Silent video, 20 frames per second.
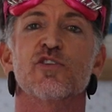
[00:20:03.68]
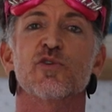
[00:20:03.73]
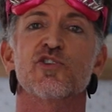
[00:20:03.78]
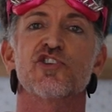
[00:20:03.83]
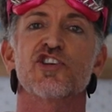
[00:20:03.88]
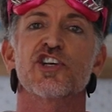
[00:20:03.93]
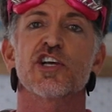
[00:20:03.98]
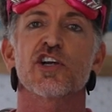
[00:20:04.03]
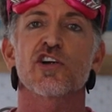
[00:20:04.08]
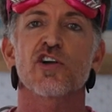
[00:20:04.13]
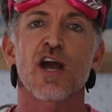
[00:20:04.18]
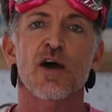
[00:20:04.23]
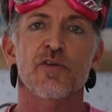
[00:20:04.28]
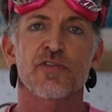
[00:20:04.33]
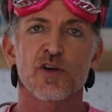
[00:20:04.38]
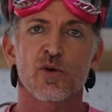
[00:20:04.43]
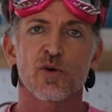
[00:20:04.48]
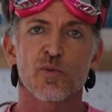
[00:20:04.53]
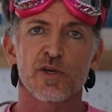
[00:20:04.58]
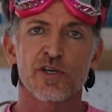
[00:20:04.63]
to cheer
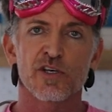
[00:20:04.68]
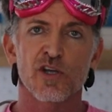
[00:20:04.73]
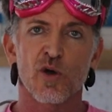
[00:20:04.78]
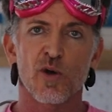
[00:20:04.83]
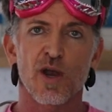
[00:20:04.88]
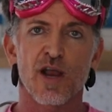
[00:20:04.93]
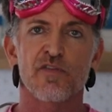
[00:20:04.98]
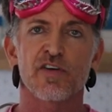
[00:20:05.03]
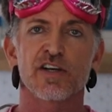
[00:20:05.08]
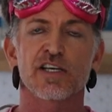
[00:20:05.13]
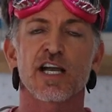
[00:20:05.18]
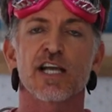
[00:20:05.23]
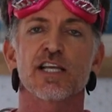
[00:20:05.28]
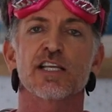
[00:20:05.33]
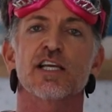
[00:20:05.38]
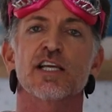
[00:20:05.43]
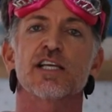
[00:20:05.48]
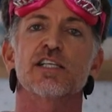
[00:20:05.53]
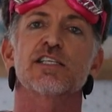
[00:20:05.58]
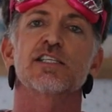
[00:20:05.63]
out their window every
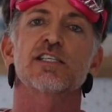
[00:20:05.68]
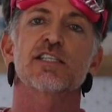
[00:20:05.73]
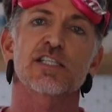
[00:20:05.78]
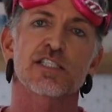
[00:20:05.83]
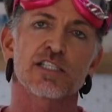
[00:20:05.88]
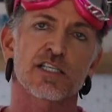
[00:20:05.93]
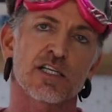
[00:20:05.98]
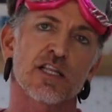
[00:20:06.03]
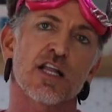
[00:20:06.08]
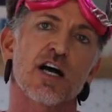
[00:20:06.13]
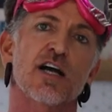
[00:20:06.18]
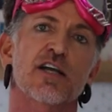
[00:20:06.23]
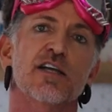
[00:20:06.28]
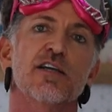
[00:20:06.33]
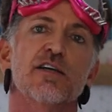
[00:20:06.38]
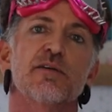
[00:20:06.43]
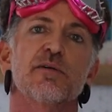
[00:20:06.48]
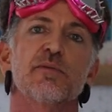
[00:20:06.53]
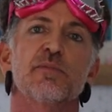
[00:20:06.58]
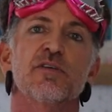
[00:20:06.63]
night at 6
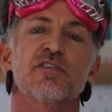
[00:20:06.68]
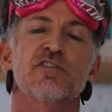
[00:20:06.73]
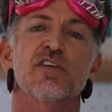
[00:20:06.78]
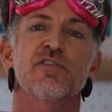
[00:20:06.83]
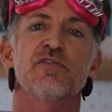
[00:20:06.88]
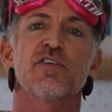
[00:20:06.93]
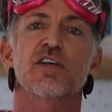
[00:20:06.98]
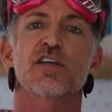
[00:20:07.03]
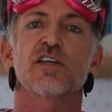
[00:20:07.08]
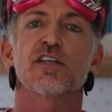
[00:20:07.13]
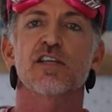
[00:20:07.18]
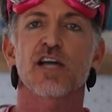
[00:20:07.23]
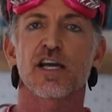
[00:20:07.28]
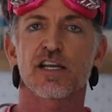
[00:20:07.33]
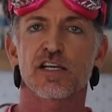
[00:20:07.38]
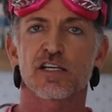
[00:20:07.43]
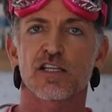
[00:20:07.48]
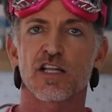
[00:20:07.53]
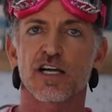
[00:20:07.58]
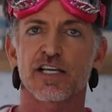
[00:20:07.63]
o'clock Pacific,
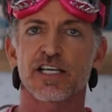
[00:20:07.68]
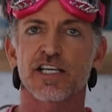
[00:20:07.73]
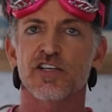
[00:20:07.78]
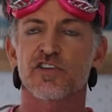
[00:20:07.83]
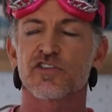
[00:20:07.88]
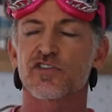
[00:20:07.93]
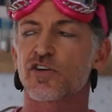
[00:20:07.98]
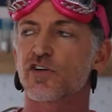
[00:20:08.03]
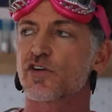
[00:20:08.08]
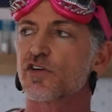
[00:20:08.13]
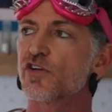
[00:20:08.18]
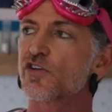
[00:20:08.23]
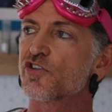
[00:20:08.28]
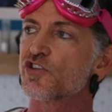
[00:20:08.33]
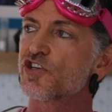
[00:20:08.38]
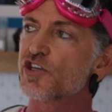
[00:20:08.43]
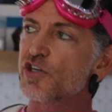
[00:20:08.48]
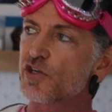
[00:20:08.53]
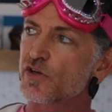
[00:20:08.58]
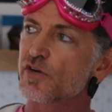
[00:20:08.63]
9 o'clock Eastern.
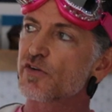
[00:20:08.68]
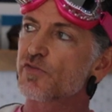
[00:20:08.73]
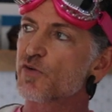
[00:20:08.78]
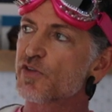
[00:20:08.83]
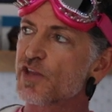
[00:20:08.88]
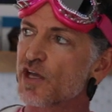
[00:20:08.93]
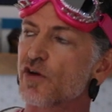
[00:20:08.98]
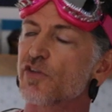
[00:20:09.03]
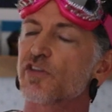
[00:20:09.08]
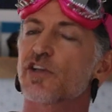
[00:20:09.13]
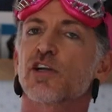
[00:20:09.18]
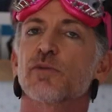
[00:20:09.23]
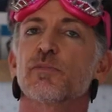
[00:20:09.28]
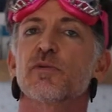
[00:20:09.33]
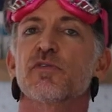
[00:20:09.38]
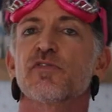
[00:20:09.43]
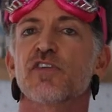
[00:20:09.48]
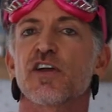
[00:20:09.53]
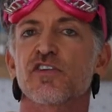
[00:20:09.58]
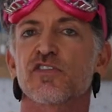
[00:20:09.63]
Cheer for the healthcare
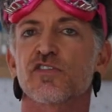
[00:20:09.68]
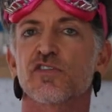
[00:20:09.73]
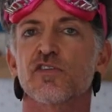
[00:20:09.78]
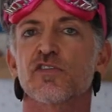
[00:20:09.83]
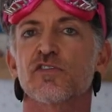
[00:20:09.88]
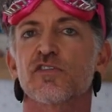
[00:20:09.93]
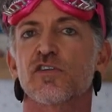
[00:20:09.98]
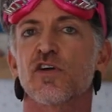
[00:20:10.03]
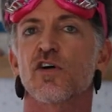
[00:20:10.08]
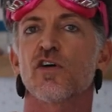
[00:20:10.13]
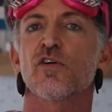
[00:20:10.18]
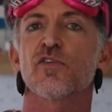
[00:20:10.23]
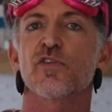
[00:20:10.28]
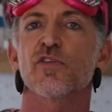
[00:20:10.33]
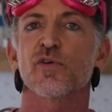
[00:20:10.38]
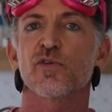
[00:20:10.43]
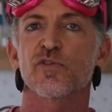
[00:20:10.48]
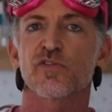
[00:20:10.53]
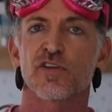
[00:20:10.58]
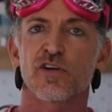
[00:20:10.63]
professionals and all
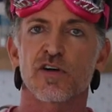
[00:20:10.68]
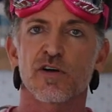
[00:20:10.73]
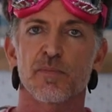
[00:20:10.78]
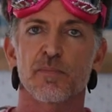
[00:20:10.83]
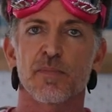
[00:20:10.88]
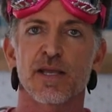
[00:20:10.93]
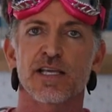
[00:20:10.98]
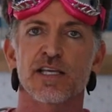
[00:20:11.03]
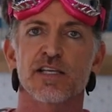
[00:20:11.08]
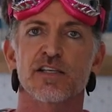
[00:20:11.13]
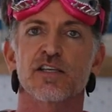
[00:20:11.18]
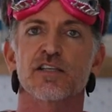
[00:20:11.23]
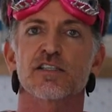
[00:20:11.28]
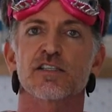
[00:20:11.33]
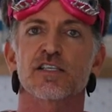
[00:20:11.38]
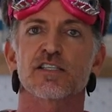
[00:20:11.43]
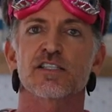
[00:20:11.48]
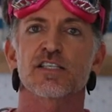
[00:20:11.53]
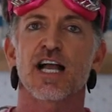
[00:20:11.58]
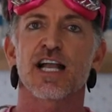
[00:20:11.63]
those that are making
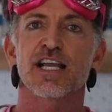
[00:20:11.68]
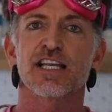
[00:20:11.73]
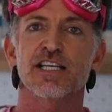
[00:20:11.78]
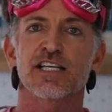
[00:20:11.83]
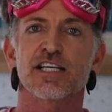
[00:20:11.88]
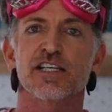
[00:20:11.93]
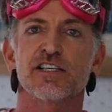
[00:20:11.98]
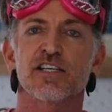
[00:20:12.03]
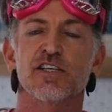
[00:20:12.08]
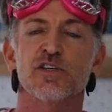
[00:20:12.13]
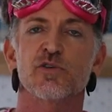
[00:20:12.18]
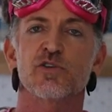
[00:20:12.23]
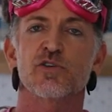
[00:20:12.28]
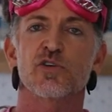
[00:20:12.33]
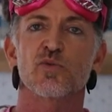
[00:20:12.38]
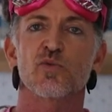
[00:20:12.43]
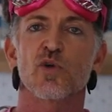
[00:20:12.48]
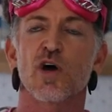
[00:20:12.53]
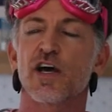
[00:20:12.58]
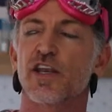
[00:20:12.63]
society continue
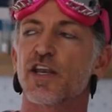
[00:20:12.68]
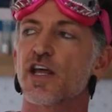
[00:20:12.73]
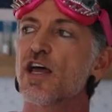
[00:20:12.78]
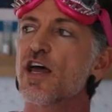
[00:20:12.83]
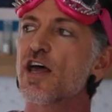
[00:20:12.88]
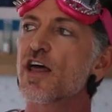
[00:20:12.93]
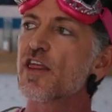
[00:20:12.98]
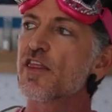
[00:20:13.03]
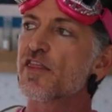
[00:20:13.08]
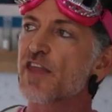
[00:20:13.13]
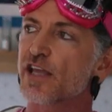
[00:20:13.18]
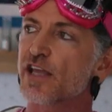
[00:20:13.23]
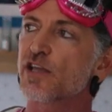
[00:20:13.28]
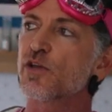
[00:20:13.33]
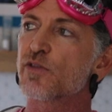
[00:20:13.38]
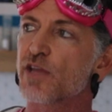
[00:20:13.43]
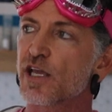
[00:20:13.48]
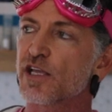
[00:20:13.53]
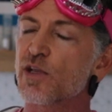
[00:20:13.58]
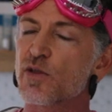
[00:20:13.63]
to run.
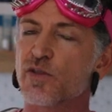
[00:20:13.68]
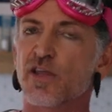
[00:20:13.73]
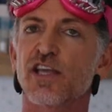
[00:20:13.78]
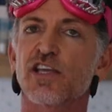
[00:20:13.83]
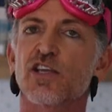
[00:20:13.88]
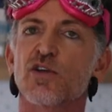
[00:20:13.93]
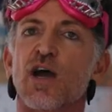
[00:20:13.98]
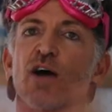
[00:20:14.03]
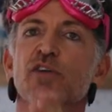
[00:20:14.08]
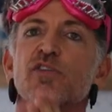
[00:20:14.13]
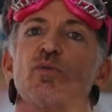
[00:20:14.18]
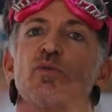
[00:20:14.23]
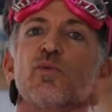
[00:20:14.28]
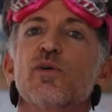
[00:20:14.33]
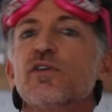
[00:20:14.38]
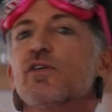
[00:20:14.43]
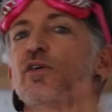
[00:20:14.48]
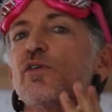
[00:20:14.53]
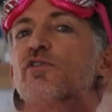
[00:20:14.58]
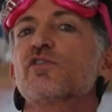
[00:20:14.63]
Thank you, thank you, thank you. Out the
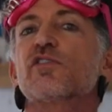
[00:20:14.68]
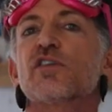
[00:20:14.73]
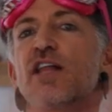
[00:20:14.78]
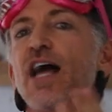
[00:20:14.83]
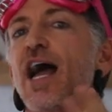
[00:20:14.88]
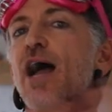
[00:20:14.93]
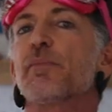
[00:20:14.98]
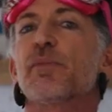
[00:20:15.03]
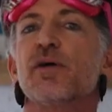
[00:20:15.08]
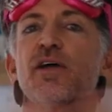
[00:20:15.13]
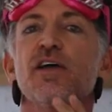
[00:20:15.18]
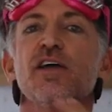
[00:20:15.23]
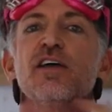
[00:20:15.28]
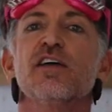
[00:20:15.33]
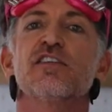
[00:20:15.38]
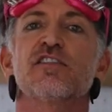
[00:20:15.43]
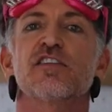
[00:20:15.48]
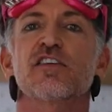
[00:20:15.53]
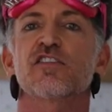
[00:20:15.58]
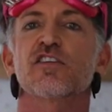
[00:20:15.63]
windows, clap,
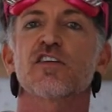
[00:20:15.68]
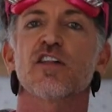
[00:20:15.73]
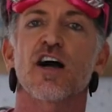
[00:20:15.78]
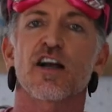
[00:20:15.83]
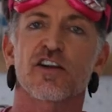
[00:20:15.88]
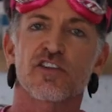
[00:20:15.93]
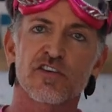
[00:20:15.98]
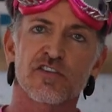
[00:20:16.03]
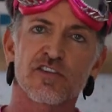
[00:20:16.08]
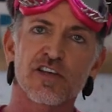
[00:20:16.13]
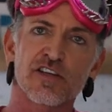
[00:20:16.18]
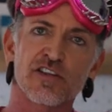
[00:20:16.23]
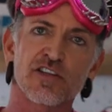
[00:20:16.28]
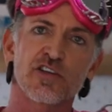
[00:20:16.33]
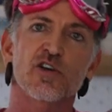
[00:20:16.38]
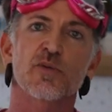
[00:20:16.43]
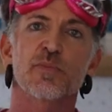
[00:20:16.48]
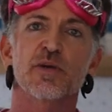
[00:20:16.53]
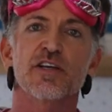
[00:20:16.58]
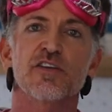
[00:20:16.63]
6 o'clock, just like the
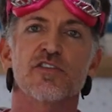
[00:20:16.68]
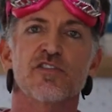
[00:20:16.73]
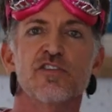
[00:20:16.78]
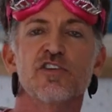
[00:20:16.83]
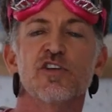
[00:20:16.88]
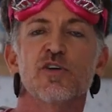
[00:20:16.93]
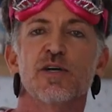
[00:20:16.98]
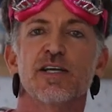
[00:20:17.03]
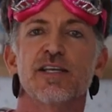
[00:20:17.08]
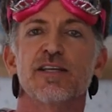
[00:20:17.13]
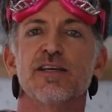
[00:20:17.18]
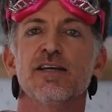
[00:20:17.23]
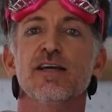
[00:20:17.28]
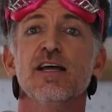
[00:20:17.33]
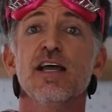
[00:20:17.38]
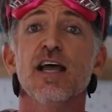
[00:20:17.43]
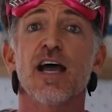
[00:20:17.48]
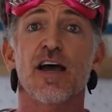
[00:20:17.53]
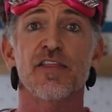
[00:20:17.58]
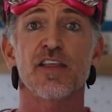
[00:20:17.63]
Europeans are doing.
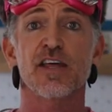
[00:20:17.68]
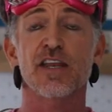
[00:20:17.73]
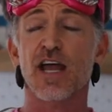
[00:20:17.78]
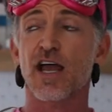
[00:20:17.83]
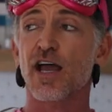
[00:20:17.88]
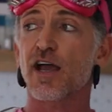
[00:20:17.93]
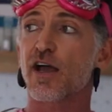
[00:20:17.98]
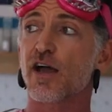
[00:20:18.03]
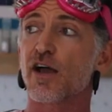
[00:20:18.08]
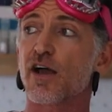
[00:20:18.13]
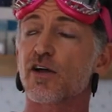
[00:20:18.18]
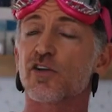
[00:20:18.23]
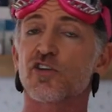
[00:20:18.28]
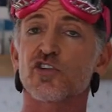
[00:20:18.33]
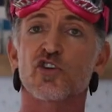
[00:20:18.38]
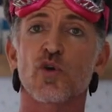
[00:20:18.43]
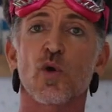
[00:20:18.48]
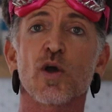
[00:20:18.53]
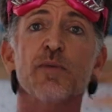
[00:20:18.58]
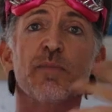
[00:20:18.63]
And then
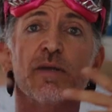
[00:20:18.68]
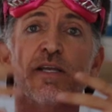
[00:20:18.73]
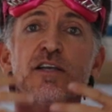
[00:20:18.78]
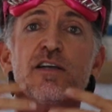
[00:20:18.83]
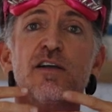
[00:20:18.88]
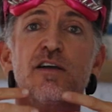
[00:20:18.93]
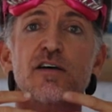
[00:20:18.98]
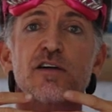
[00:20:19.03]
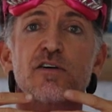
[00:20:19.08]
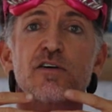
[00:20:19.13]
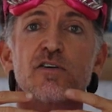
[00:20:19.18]
join me